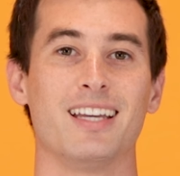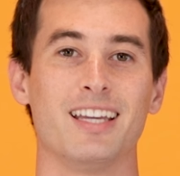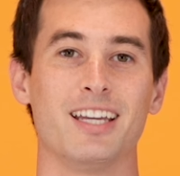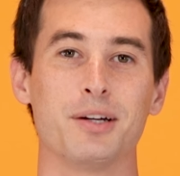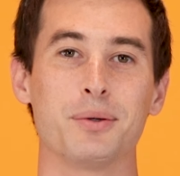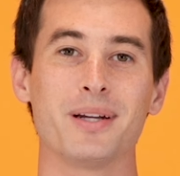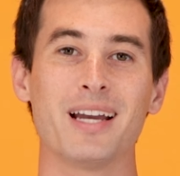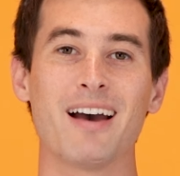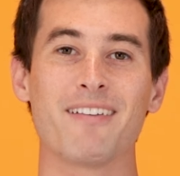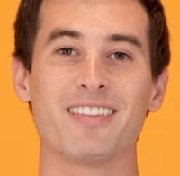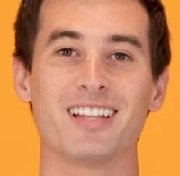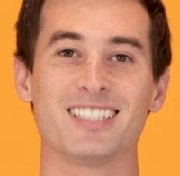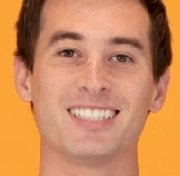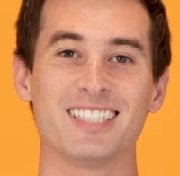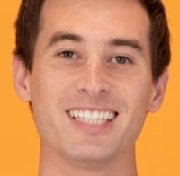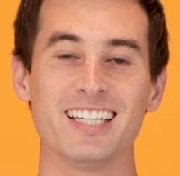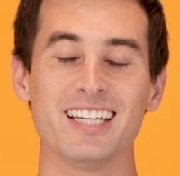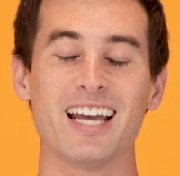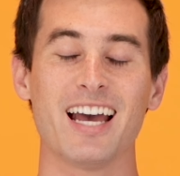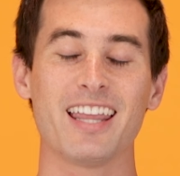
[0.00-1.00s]
Here we have the
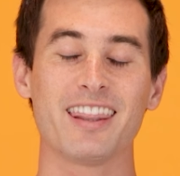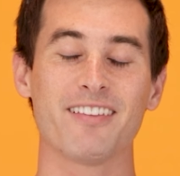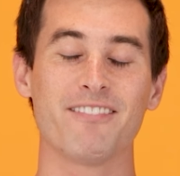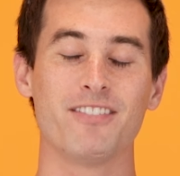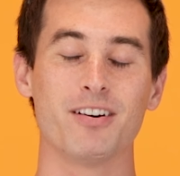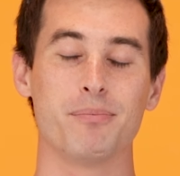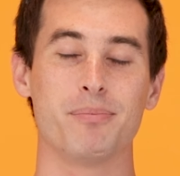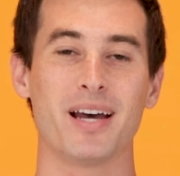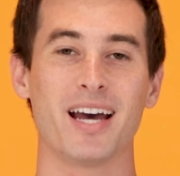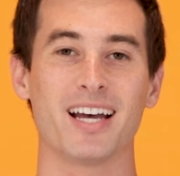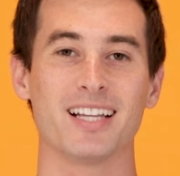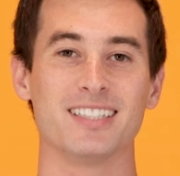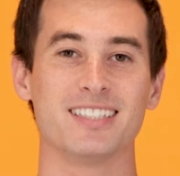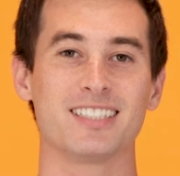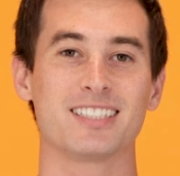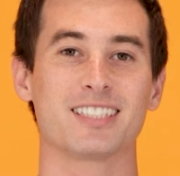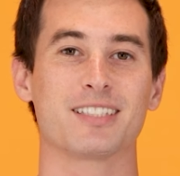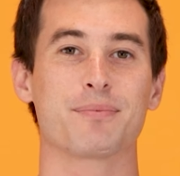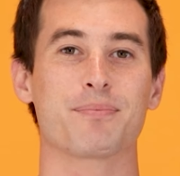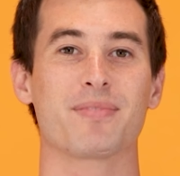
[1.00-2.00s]
seat and the foot
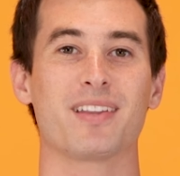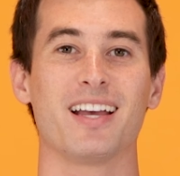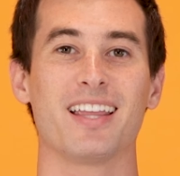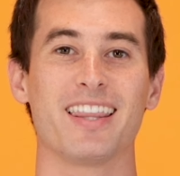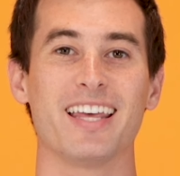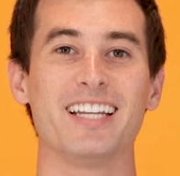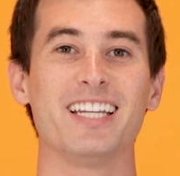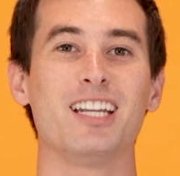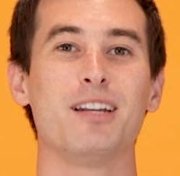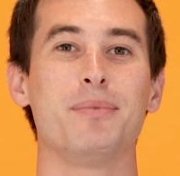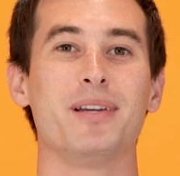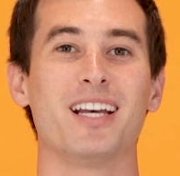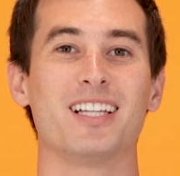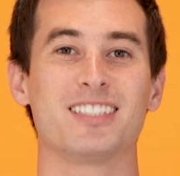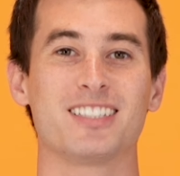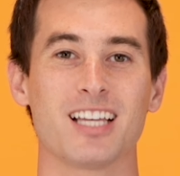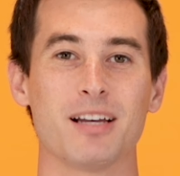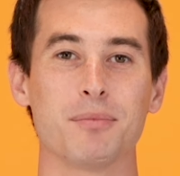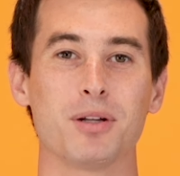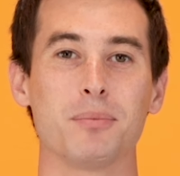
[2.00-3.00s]
pads. They need to be
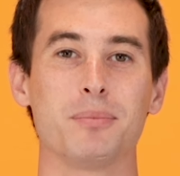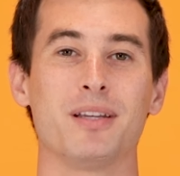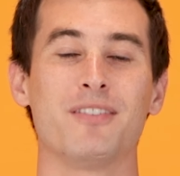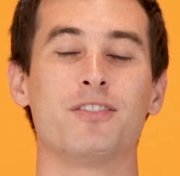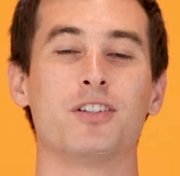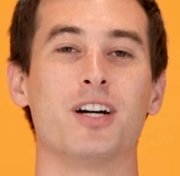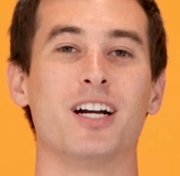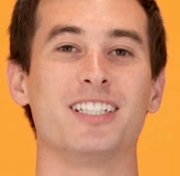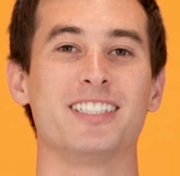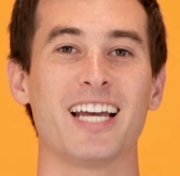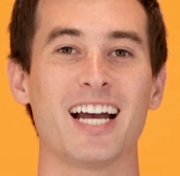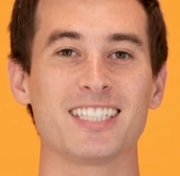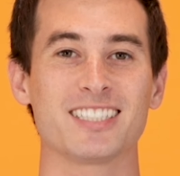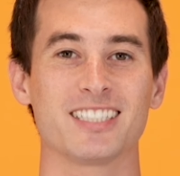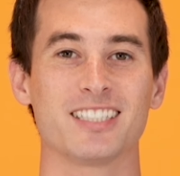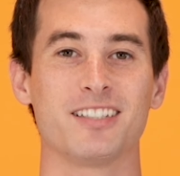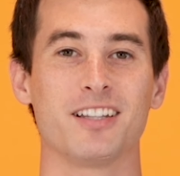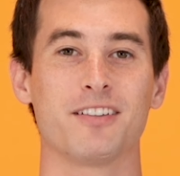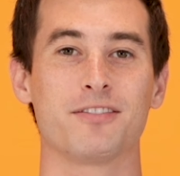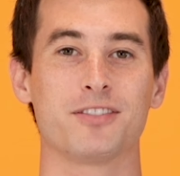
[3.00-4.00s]
assembled before
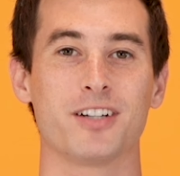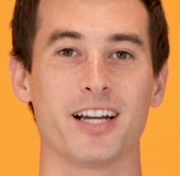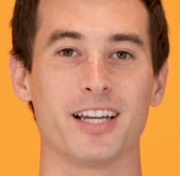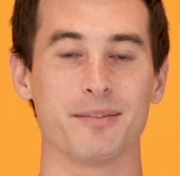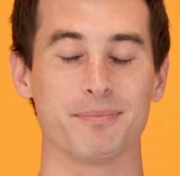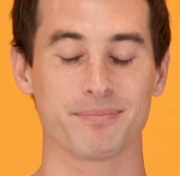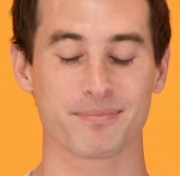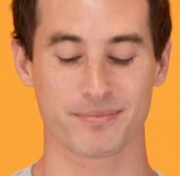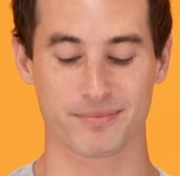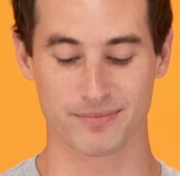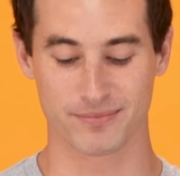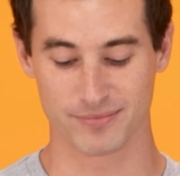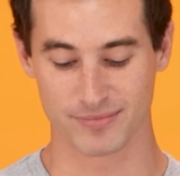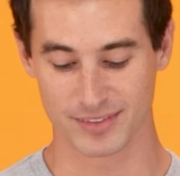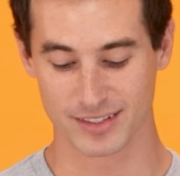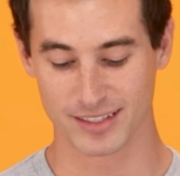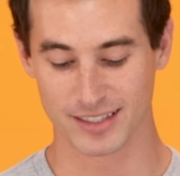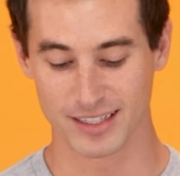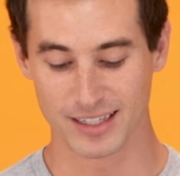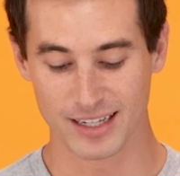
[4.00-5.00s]
attaching to the frame.
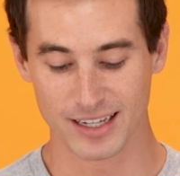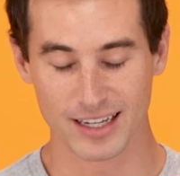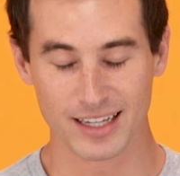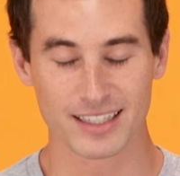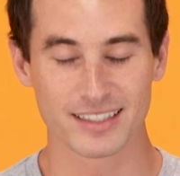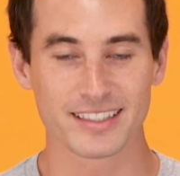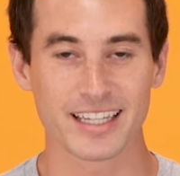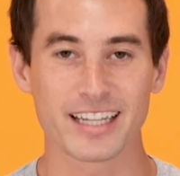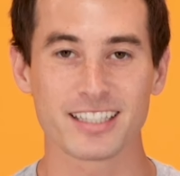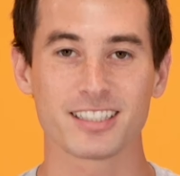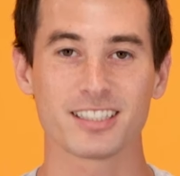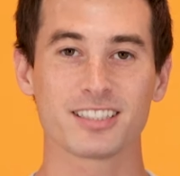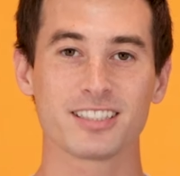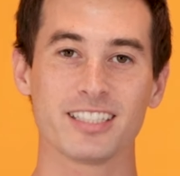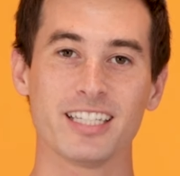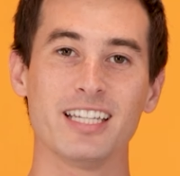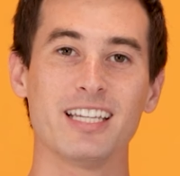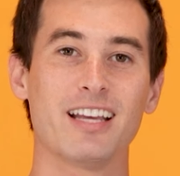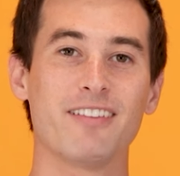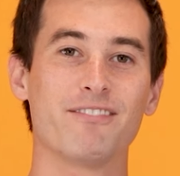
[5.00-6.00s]
Take your
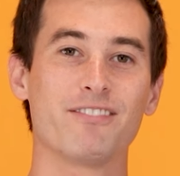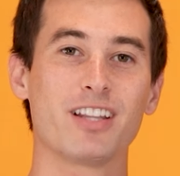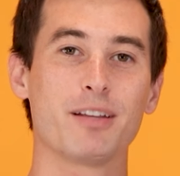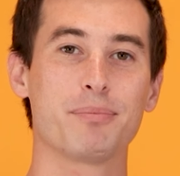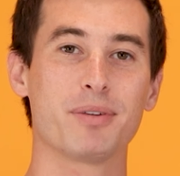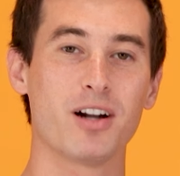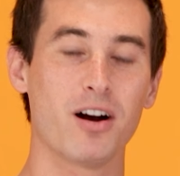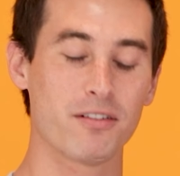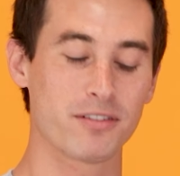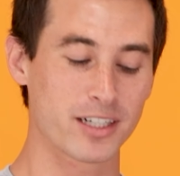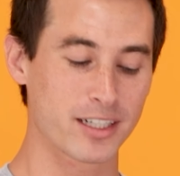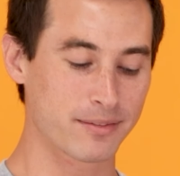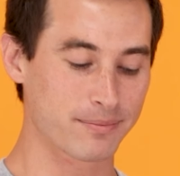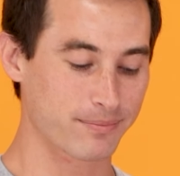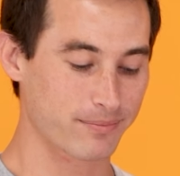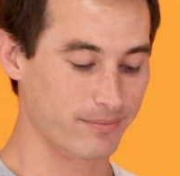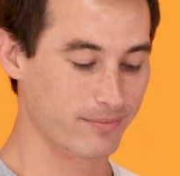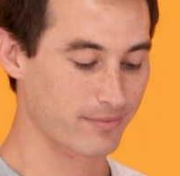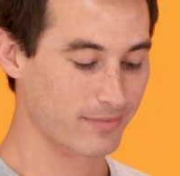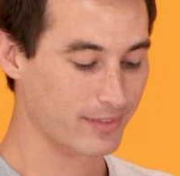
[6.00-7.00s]
seat and flip it over,
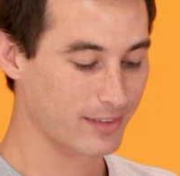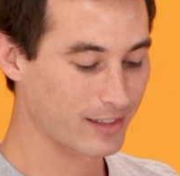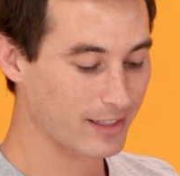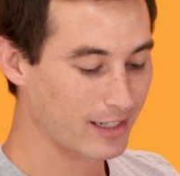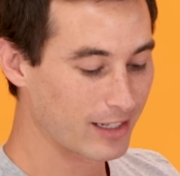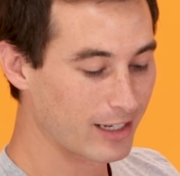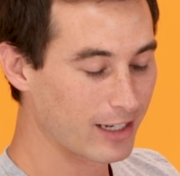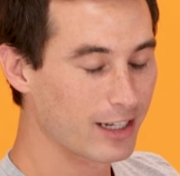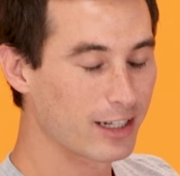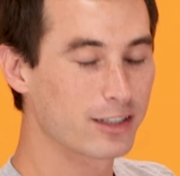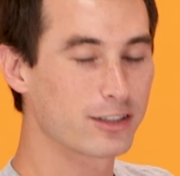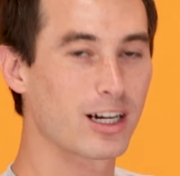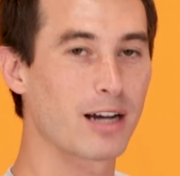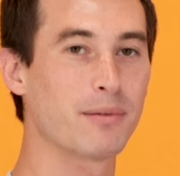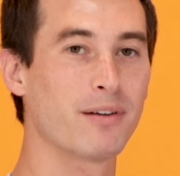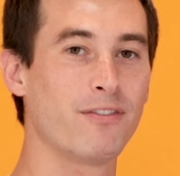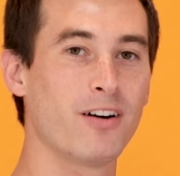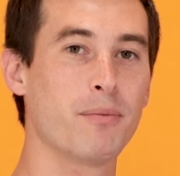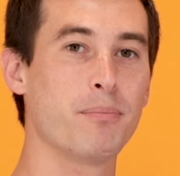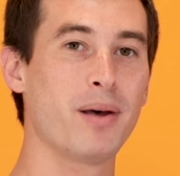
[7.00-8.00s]

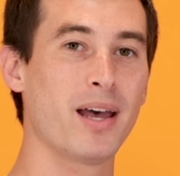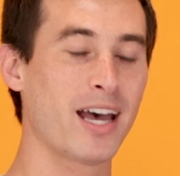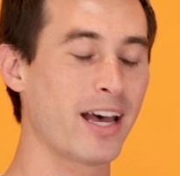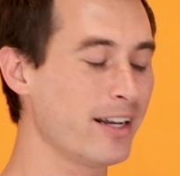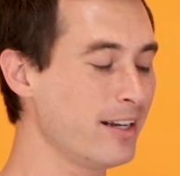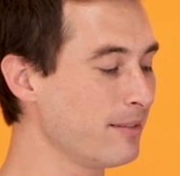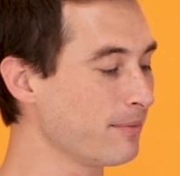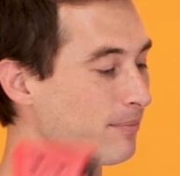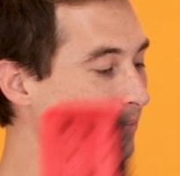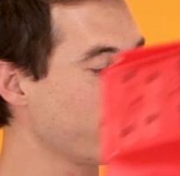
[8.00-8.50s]
grab a foot pad,